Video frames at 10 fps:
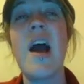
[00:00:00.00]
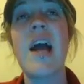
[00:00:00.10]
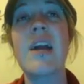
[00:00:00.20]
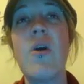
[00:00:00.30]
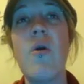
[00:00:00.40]

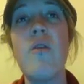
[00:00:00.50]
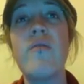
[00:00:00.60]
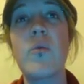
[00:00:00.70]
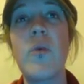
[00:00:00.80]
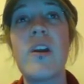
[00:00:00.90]
I go
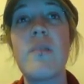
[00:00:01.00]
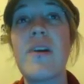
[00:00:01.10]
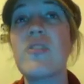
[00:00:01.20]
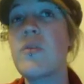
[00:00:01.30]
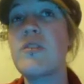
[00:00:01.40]
over one
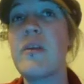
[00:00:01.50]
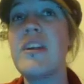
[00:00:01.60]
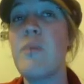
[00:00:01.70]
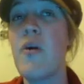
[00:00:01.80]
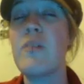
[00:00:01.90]
about Twitch
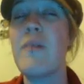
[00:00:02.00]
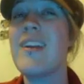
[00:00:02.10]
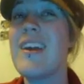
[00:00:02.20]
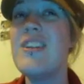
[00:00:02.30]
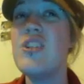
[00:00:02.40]
Plays
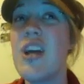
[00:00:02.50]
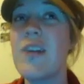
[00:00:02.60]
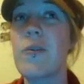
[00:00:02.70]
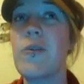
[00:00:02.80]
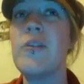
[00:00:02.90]
Pokemon in
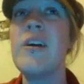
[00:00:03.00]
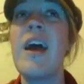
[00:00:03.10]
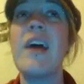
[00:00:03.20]
general